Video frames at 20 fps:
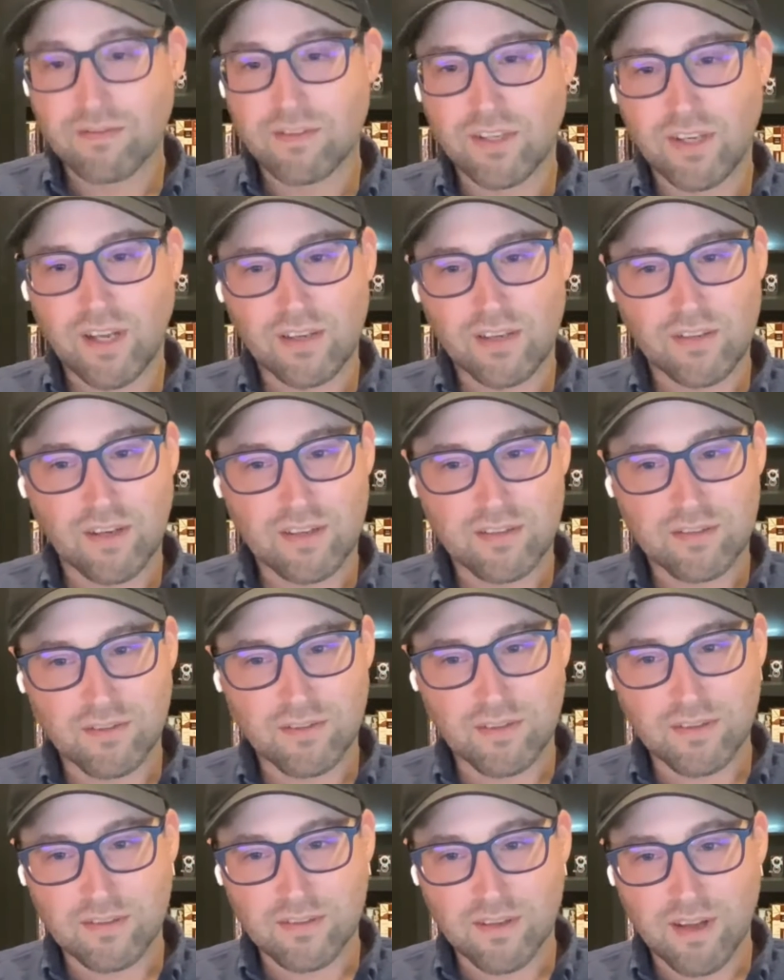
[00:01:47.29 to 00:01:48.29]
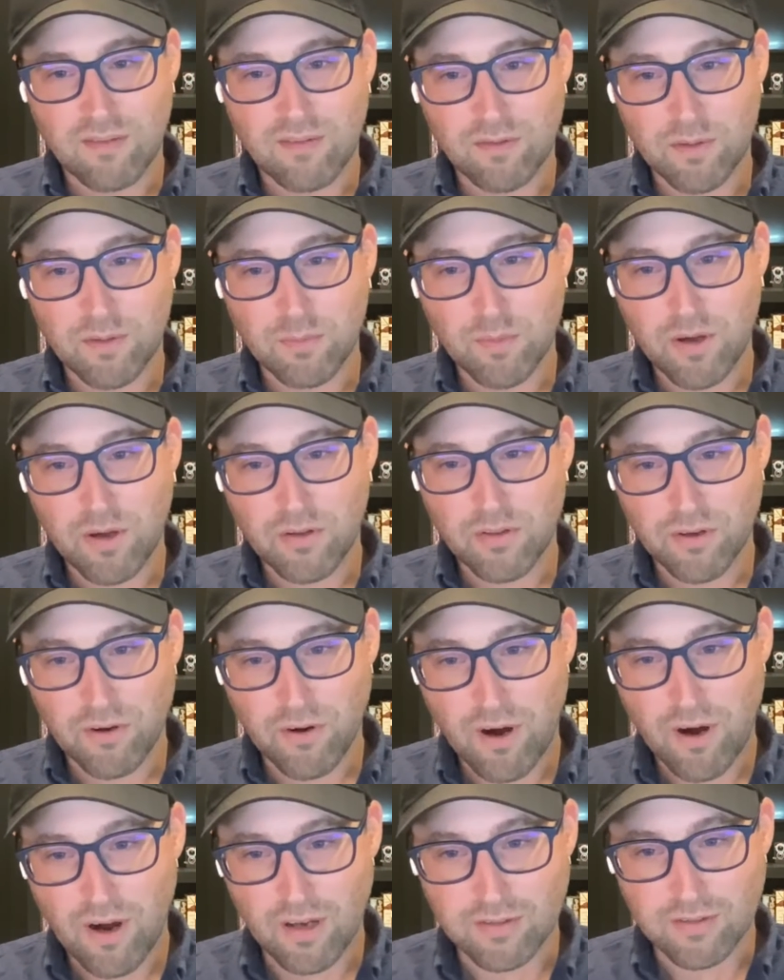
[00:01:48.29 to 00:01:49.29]
G.K. Chesterton's novel, The Ball and the
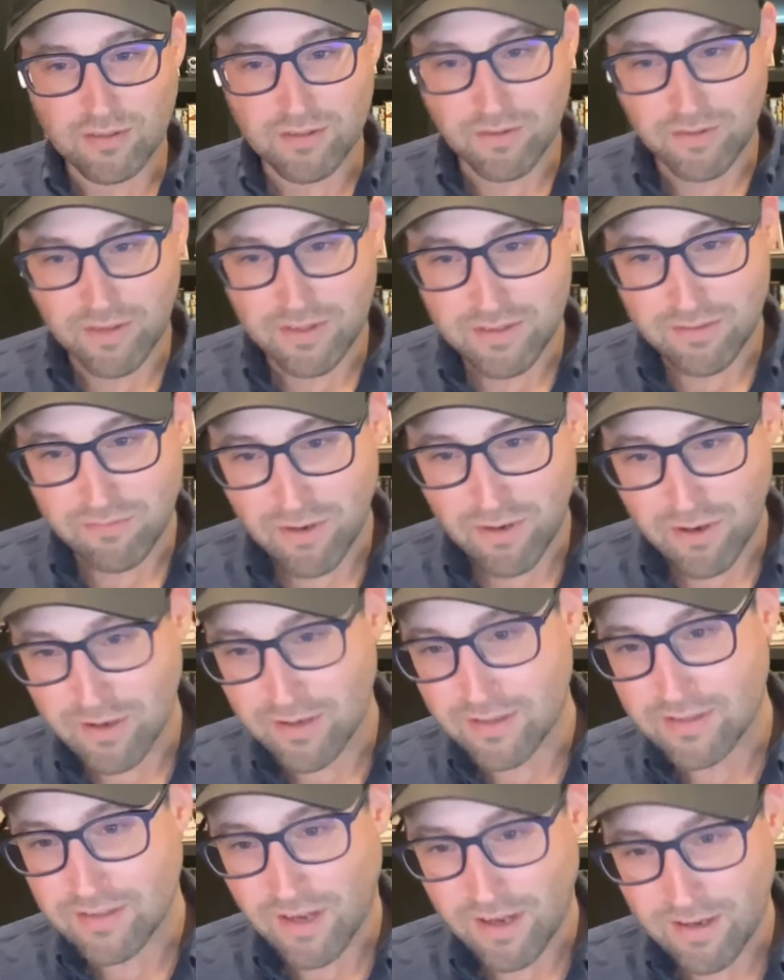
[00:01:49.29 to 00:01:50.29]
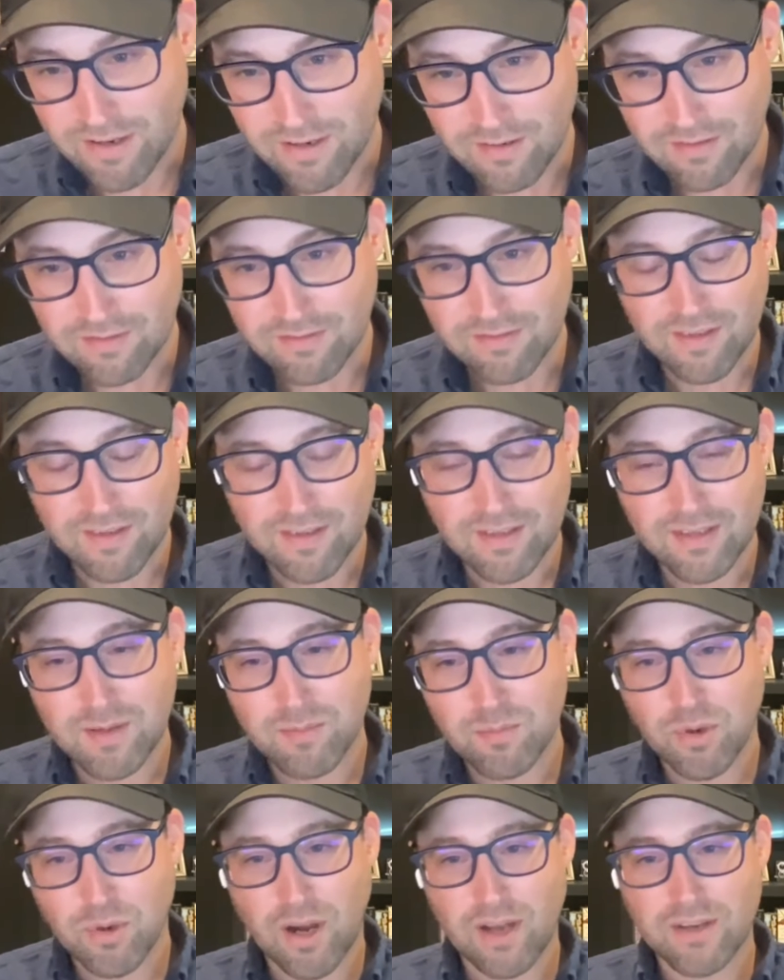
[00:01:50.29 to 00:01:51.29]
Cross. So that's a very exciting
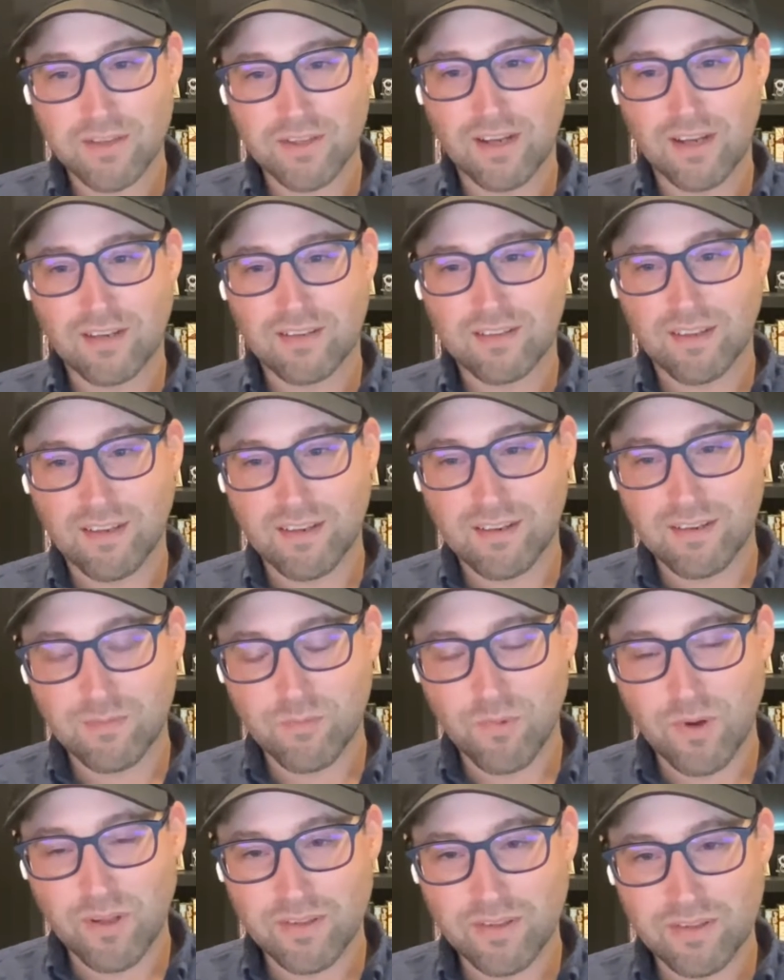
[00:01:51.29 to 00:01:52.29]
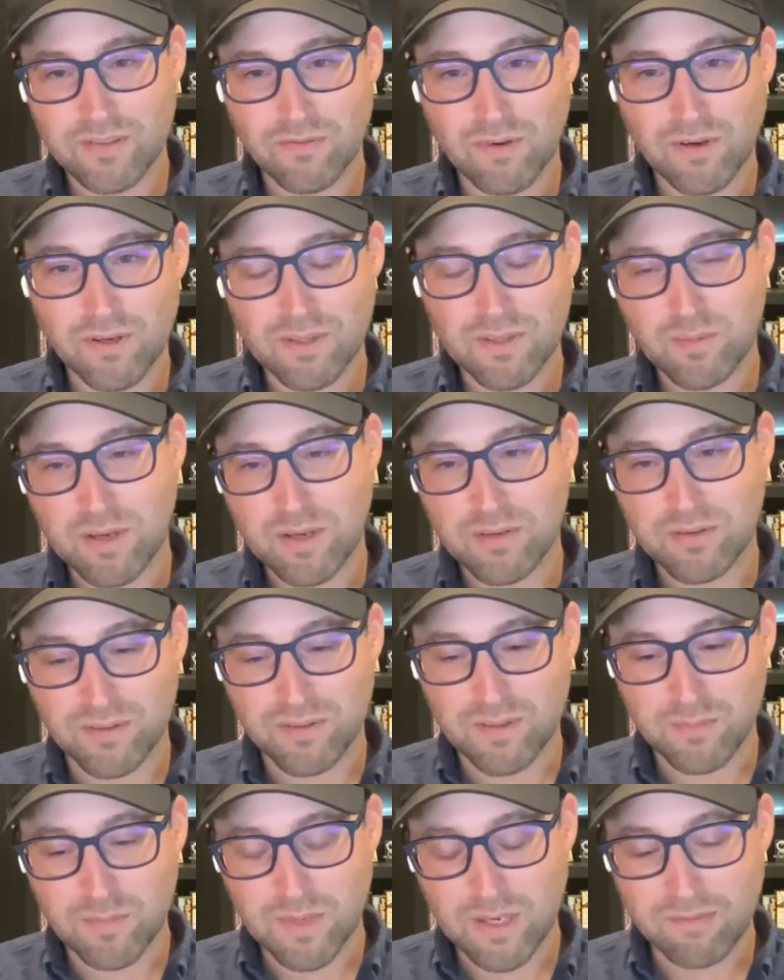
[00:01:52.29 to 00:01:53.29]
project and one that's very special
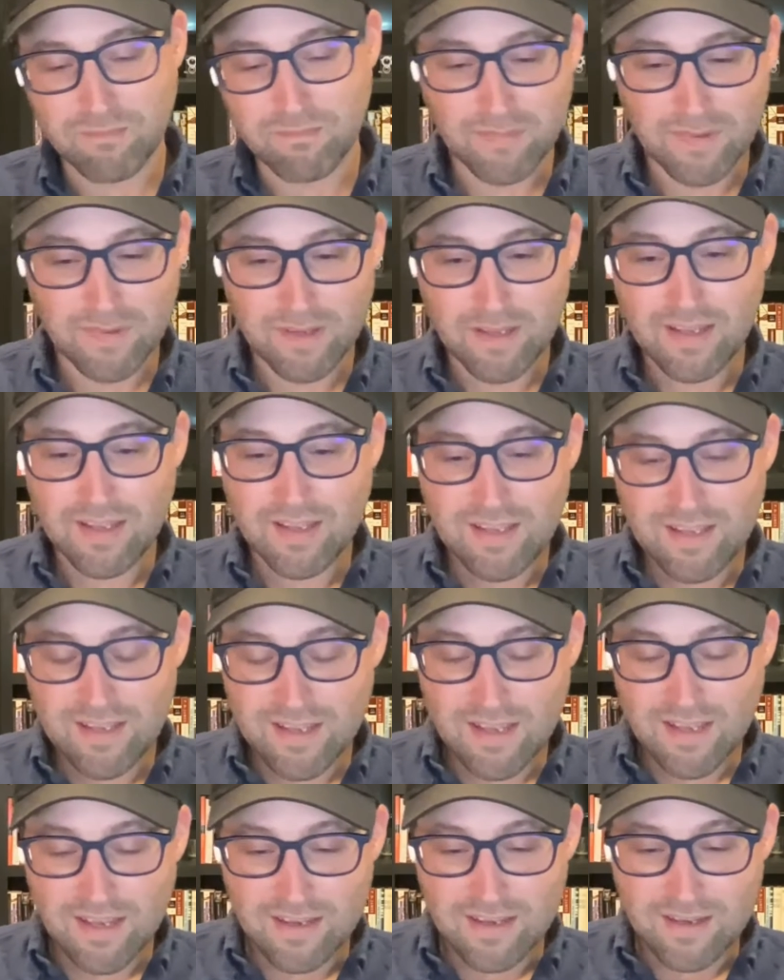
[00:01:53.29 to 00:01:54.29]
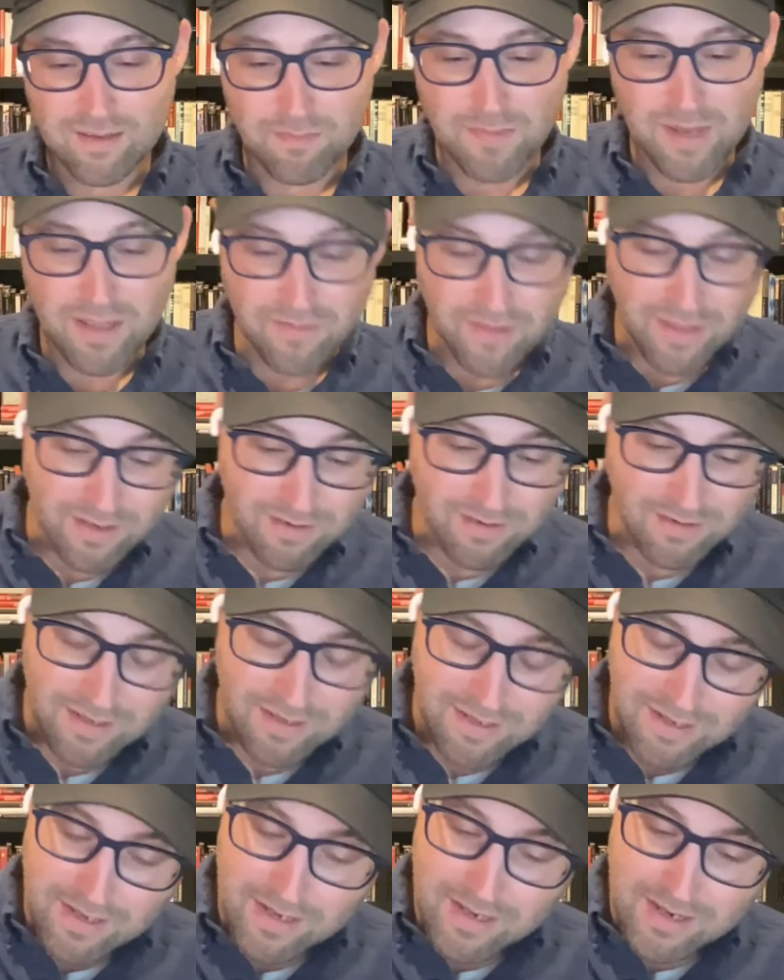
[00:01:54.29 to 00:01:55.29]
to me. And then
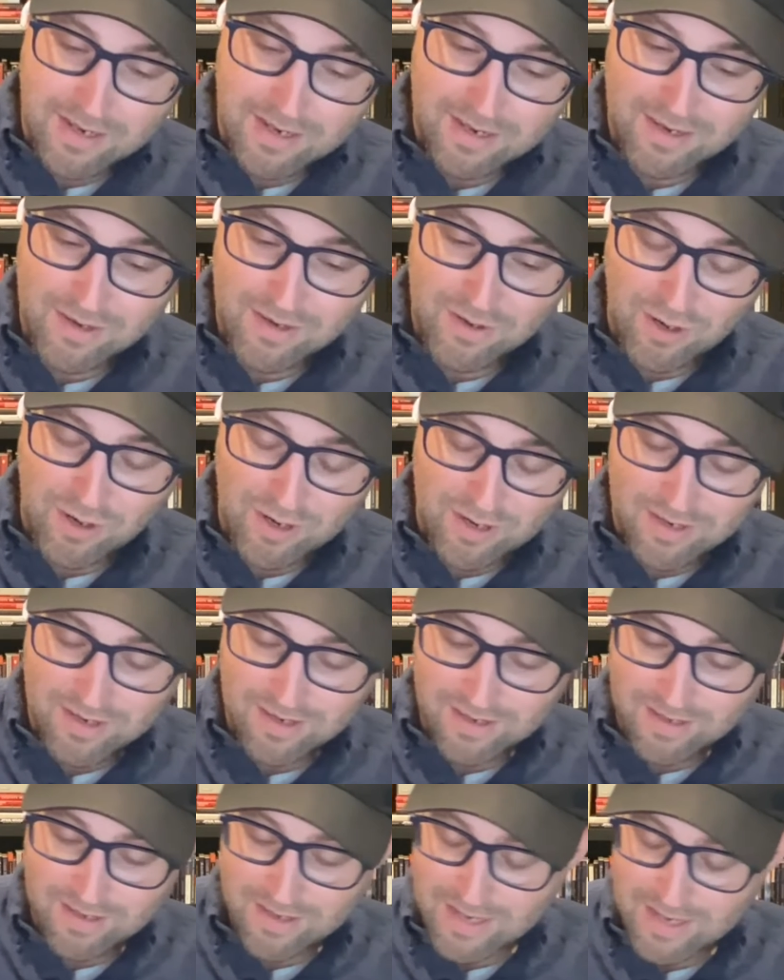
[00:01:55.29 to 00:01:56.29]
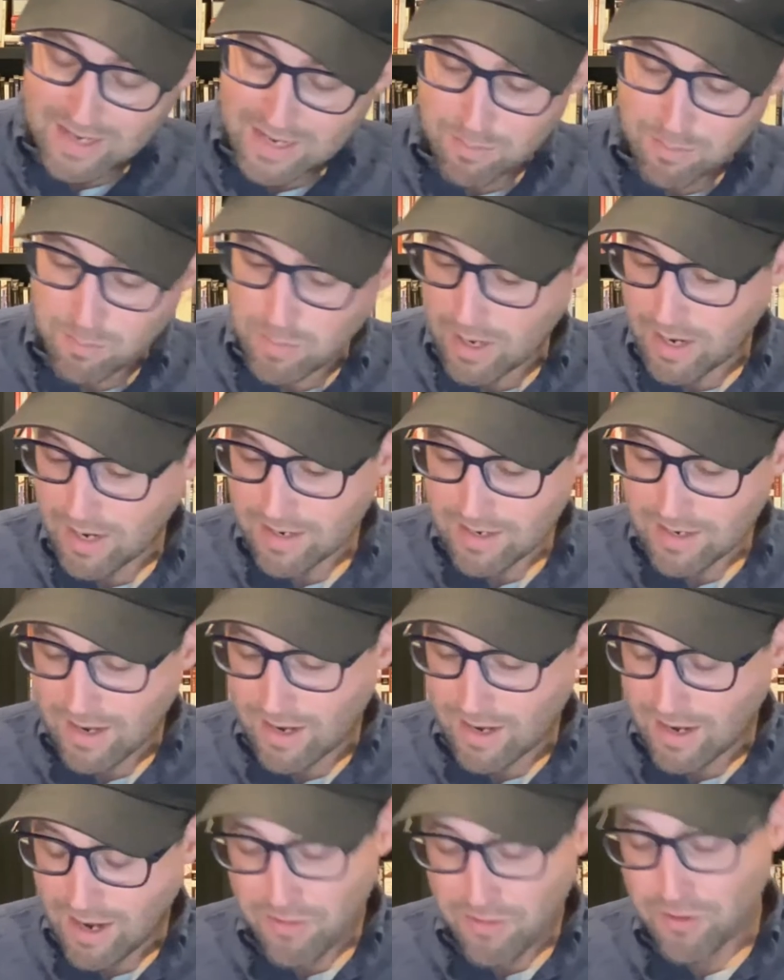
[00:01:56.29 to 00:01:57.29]
in my
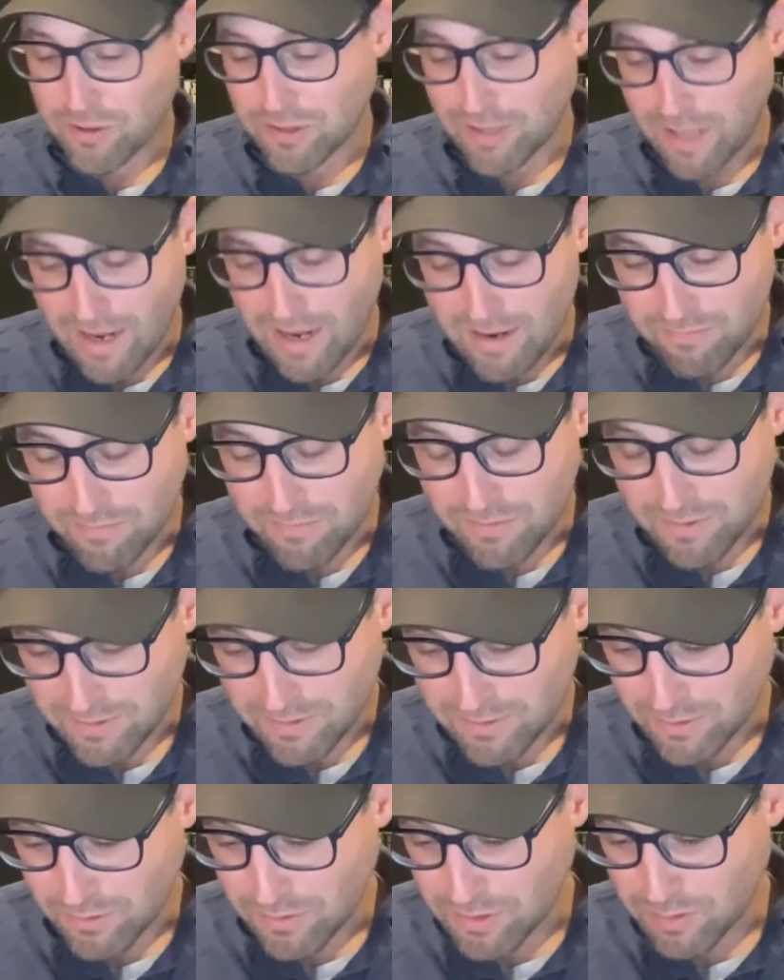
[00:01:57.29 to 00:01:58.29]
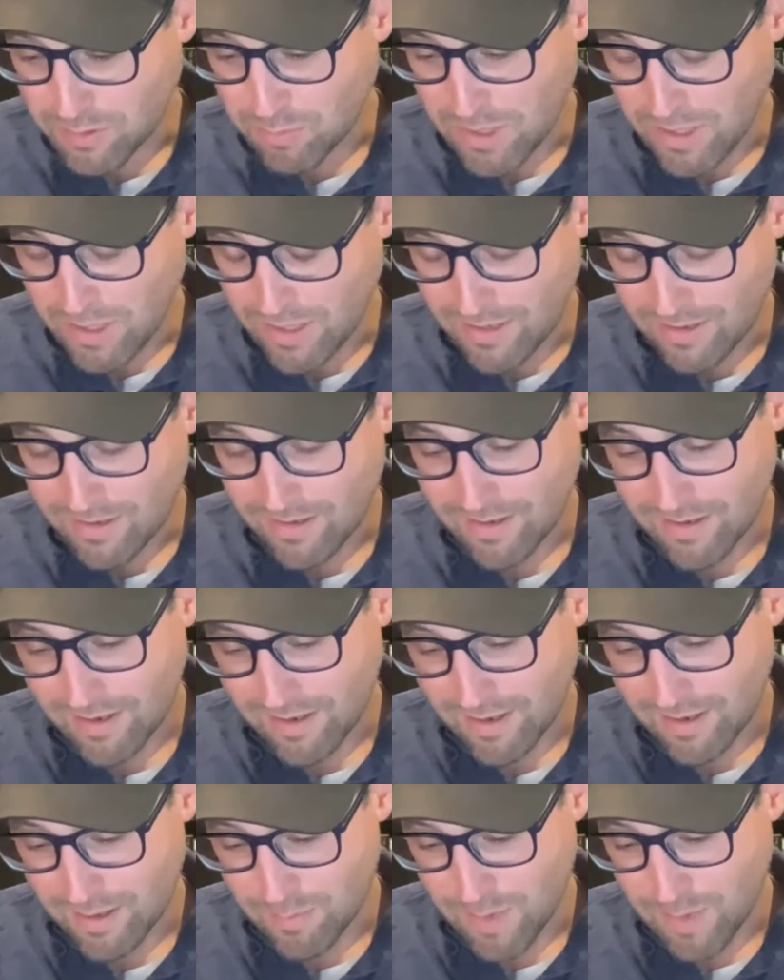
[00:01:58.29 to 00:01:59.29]
other life, so to speak,
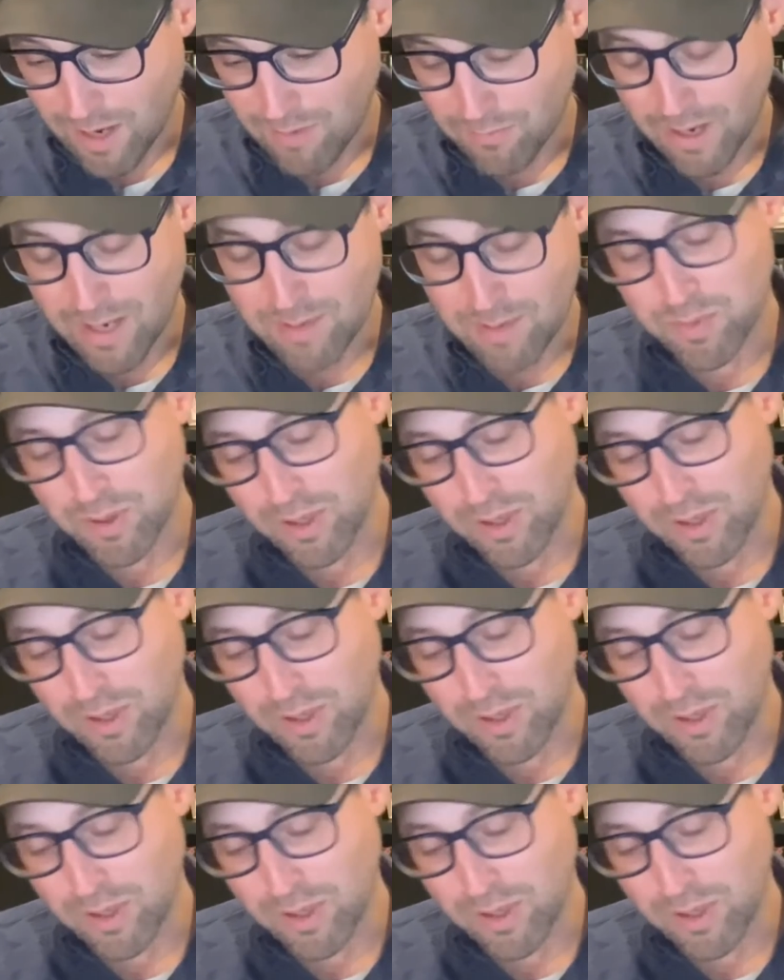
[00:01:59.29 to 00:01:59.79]
I write